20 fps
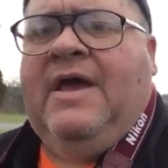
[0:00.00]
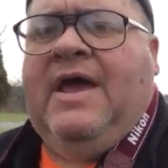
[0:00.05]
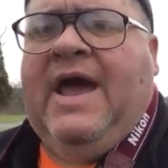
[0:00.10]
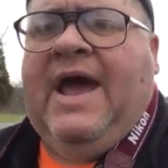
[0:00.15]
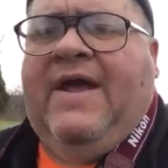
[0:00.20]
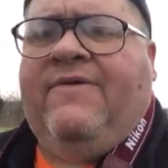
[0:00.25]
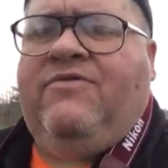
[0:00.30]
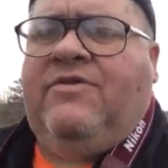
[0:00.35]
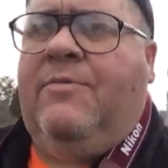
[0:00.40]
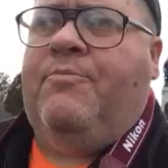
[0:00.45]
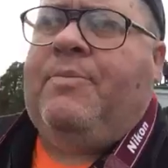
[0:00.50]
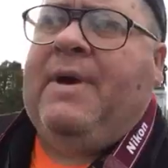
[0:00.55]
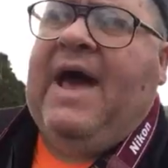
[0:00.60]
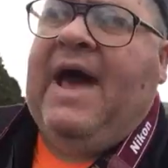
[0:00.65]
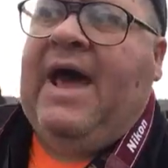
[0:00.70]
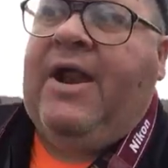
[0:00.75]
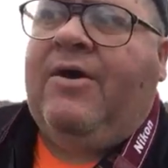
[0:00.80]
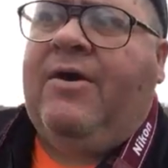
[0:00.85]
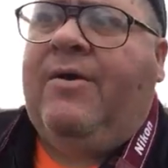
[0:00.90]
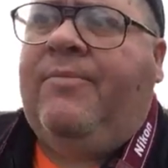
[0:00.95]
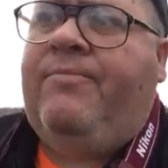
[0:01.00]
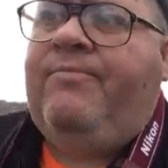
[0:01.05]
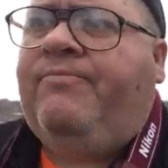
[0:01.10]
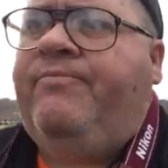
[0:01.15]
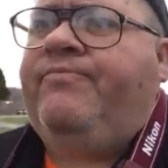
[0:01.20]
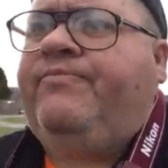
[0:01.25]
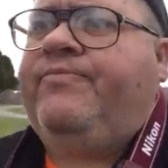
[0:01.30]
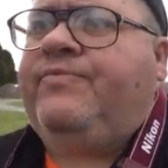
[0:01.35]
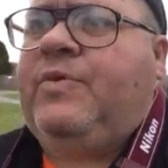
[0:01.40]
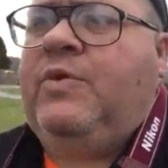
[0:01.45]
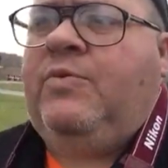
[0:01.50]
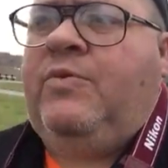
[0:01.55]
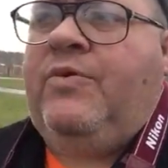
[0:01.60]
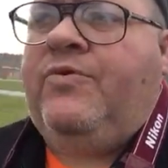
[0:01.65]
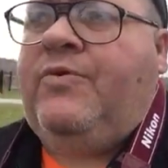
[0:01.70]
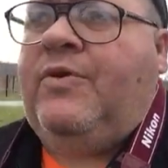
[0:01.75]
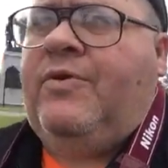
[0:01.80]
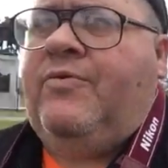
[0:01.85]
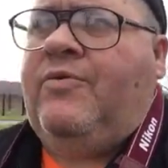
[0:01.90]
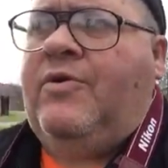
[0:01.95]
After the battle,
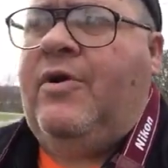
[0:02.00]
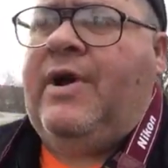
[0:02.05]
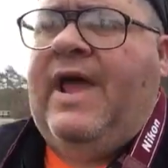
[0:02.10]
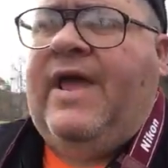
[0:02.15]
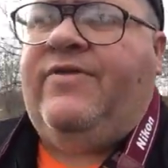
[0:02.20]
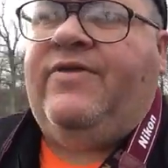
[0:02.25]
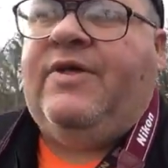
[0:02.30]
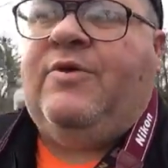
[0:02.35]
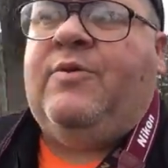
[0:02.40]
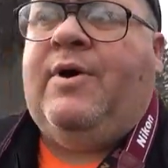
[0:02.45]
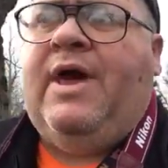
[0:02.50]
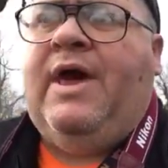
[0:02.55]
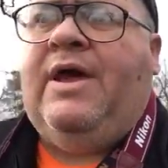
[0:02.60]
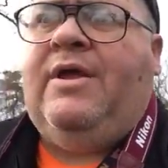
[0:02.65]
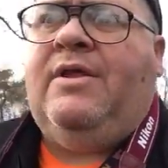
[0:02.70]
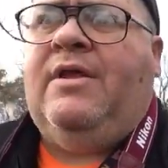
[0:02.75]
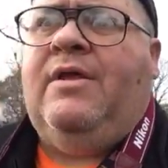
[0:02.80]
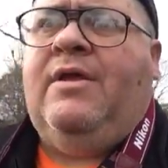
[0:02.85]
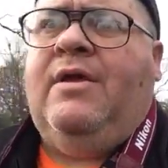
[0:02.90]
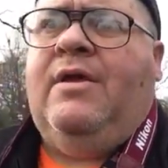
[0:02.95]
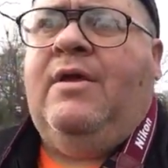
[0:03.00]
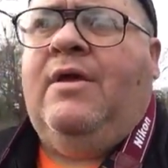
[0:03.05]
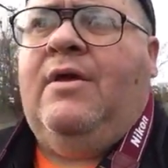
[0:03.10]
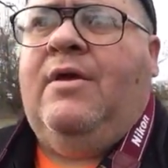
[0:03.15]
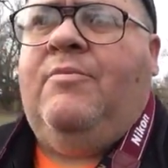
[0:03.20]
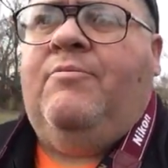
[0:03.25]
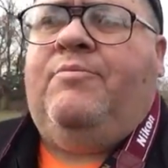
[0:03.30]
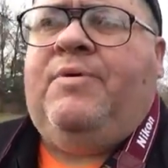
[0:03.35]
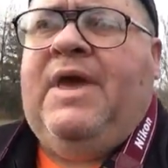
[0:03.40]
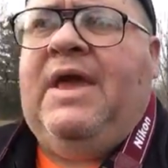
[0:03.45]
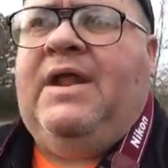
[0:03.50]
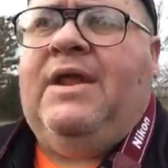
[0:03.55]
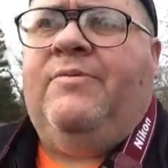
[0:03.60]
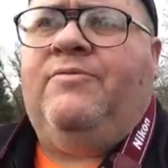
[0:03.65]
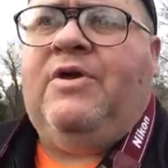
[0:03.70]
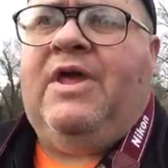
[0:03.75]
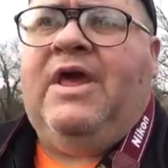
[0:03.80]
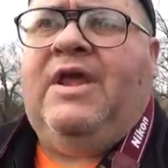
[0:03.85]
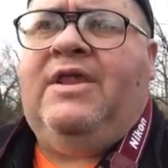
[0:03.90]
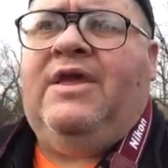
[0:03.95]
where Anthony Wayne beat them,
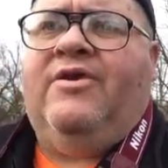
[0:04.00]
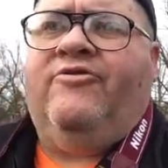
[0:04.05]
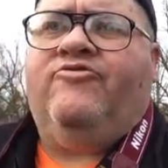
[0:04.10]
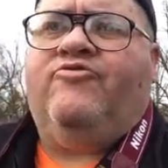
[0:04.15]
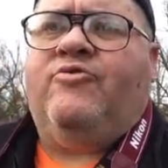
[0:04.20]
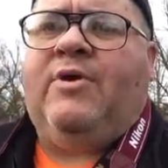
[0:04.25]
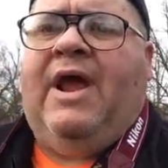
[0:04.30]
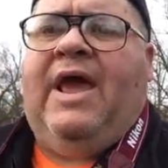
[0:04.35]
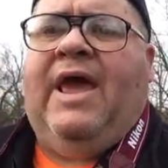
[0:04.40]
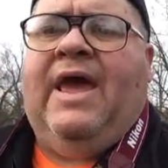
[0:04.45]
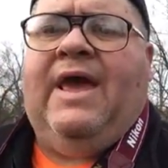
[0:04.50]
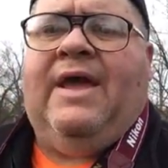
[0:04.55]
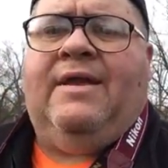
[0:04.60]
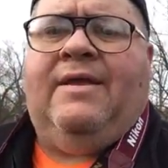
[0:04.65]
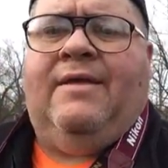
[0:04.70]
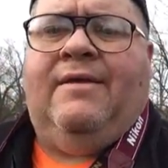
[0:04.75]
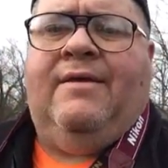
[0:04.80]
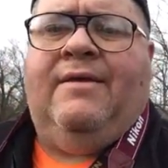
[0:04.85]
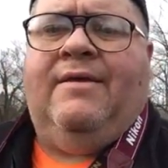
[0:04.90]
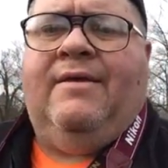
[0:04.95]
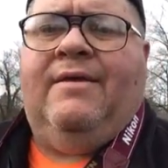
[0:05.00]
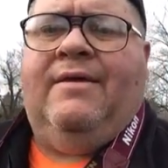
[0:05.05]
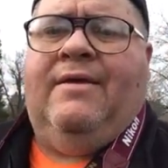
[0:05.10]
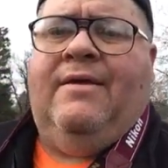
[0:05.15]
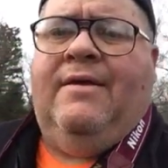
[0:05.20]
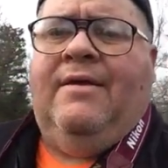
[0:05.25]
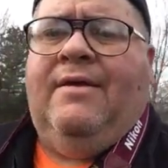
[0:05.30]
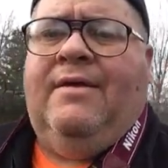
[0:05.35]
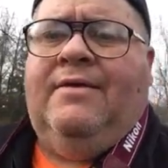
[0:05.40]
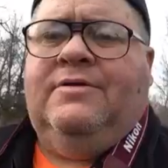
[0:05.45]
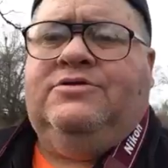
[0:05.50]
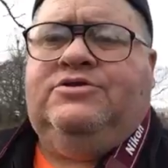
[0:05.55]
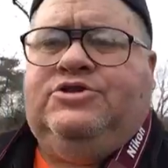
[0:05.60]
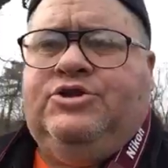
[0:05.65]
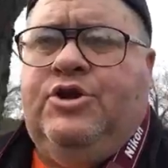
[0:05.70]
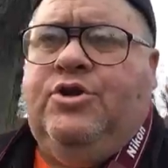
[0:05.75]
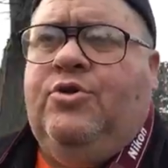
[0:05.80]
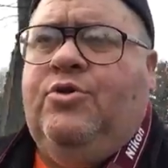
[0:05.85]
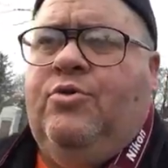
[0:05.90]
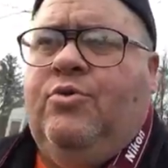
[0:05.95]
the Indians ran
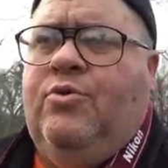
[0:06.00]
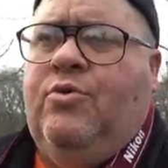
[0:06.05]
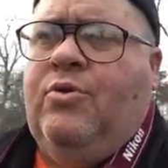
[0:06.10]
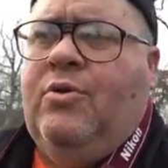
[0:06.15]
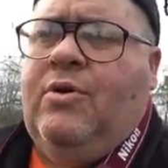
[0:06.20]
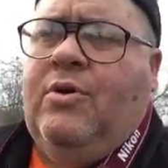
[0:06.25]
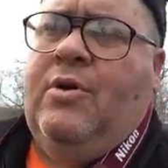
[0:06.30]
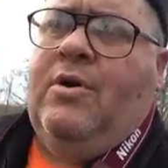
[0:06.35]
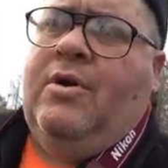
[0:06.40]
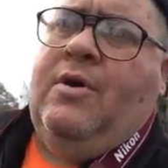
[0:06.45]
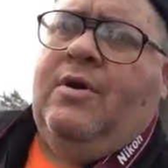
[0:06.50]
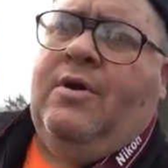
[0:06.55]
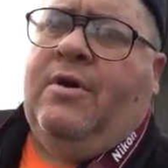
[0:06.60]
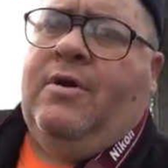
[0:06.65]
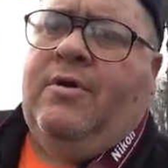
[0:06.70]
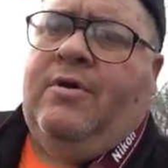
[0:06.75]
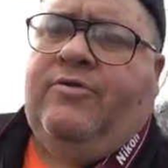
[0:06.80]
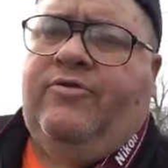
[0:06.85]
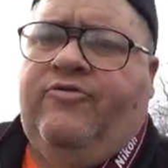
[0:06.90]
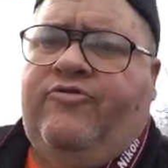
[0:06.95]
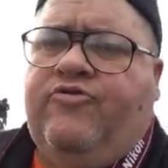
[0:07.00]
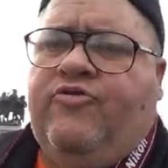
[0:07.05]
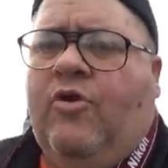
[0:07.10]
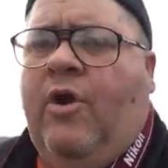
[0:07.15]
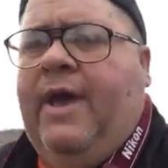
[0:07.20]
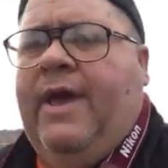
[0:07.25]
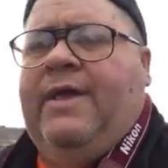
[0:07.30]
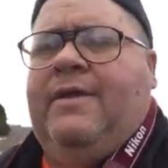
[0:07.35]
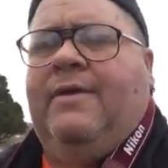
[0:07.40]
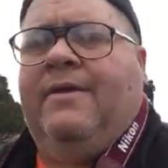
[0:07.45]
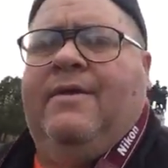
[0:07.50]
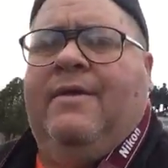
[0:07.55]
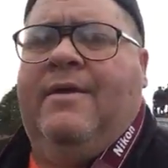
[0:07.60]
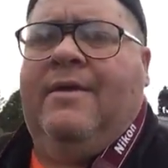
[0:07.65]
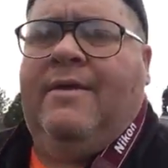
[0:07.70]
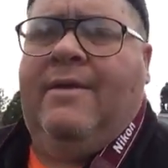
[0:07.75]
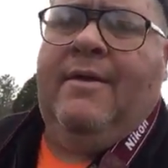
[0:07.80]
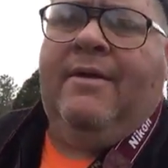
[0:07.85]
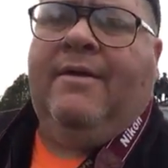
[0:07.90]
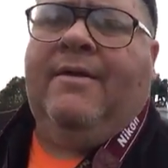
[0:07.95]
to Detroit,
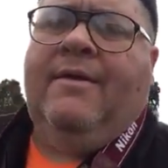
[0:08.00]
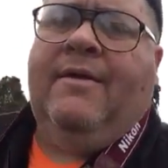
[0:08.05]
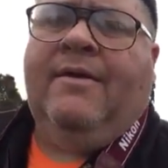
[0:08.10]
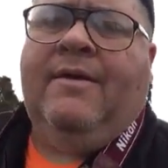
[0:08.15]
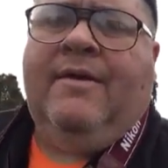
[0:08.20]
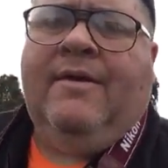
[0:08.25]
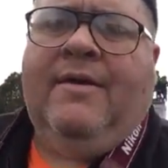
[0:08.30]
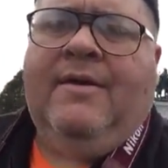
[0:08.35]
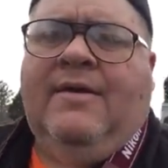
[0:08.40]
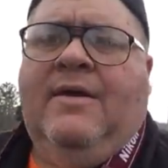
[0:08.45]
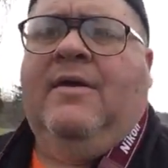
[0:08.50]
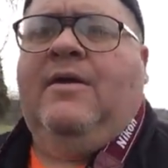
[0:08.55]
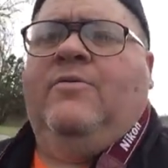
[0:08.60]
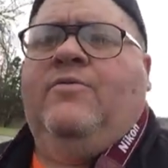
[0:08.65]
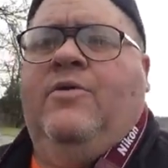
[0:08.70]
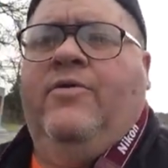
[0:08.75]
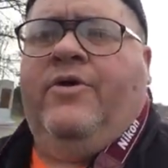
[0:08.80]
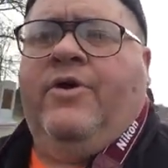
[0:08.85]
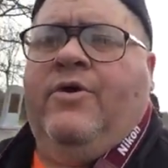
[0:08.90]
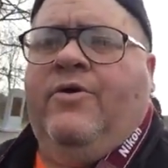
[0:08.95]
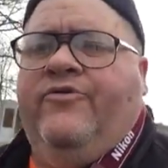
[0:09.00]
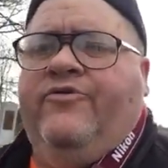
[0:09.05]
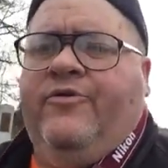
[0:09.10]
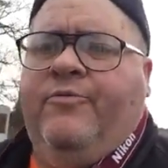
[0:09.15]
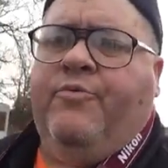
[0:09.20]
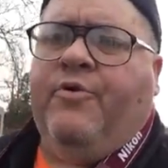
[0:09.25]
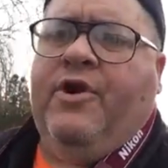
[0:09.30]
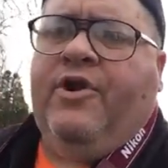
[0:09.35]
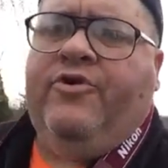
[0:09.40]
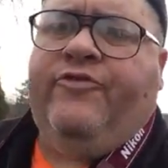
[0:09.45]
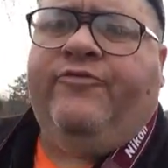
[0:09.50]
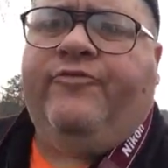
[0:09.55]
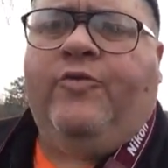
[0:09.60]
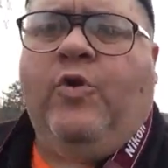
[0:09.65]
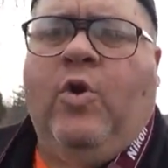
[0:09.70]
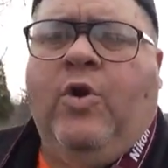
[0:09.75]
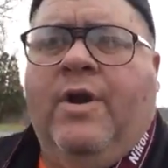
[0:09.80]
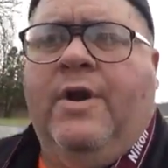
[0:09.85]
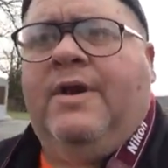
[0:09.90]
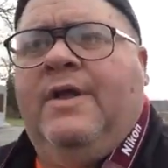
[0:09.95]
where there was a British
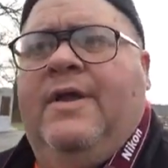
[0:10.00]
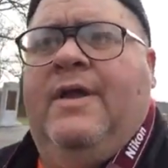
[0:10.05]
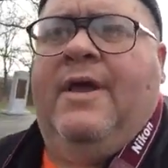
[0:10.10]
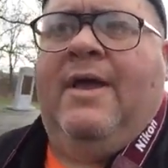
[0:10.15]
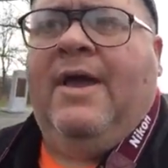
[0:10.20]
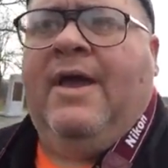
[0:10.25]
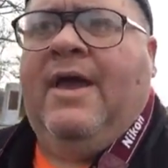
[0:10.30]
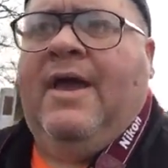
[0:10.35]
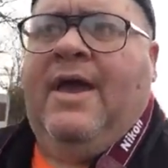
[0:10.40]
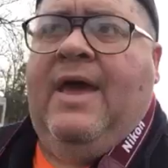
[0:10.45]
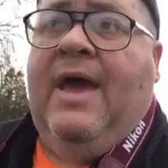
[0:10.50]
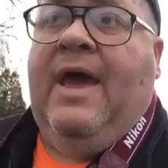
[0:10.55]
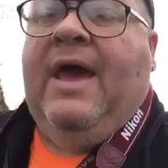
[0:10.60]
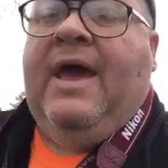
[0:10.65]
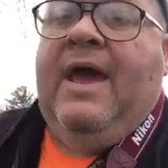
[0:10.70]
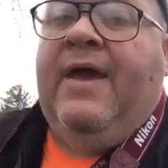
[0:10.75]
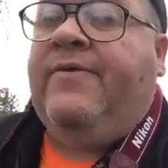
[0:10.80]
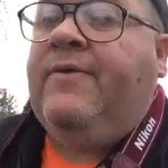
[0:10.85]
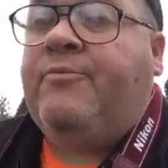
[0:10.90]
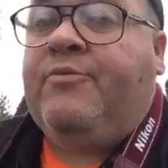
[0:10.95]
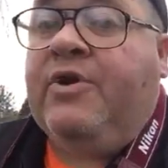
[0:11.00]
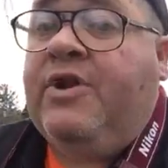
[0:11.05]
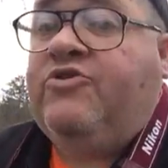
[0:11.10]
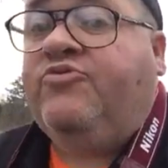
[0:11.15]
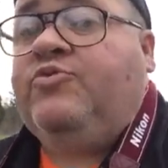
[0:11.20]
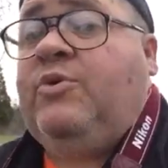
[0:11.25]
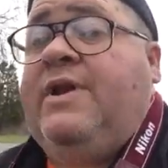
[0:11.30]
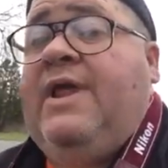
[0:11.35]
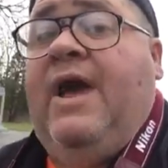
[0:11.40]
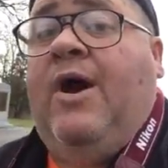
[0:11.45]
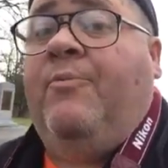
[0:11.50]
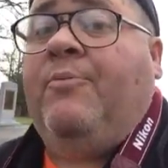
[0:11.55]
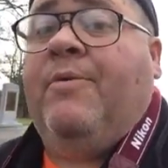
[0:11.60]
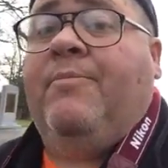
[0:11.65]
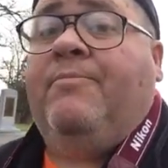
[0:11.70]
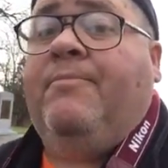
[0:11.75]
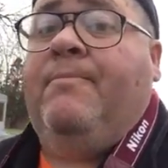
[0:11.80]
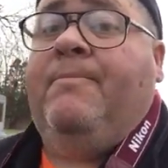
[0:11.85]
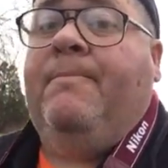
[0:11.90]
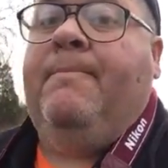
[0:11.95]
fort, and the British wouldn't help them.